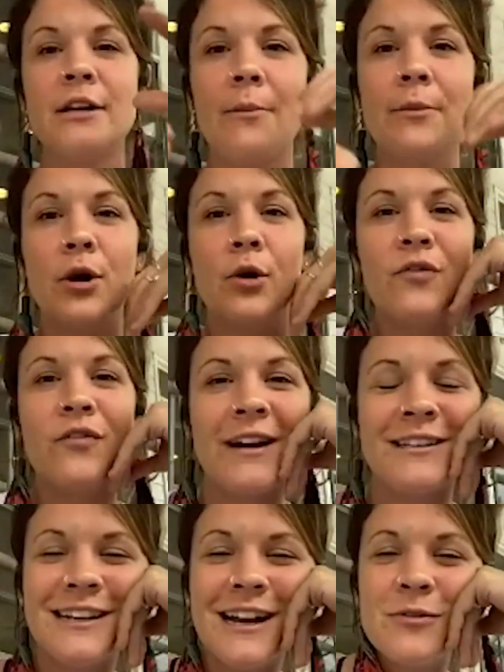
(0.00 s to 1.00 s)
a domino
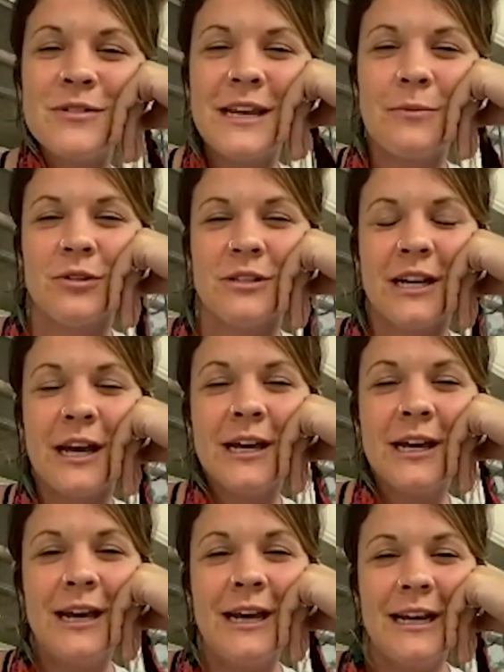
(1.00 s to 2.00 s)
effect, and I was able to
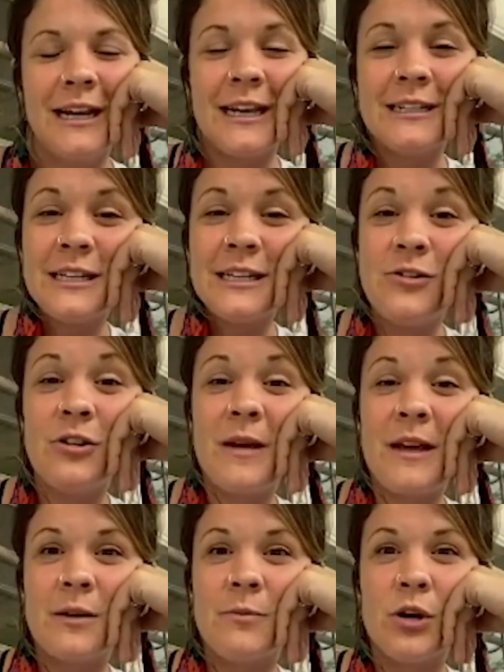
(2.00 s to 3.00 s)
continue to
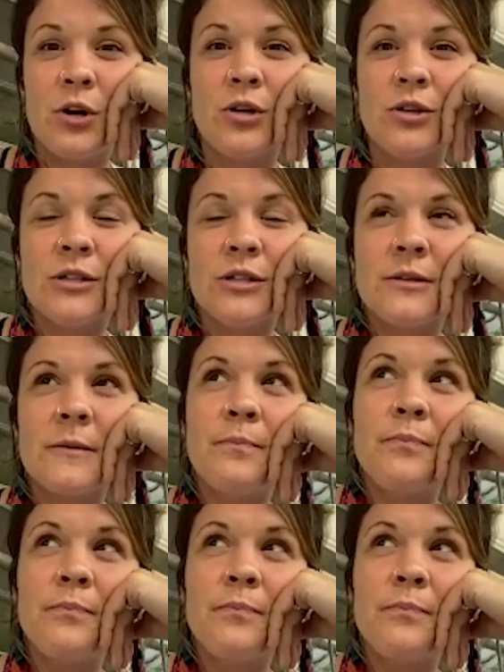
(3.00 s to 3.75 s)
make murals,